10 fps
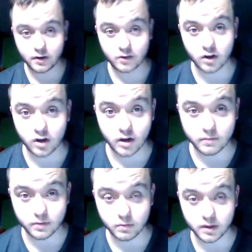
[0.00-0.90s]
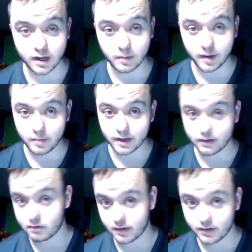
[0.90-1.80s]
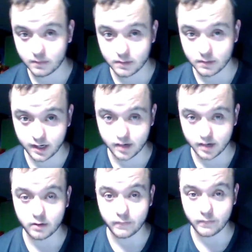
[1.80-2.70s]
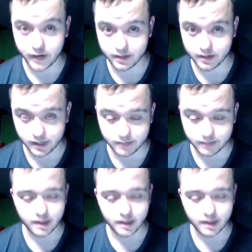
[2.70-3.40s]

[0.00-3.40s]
to start off with one that I made back in 2017 called Find Me.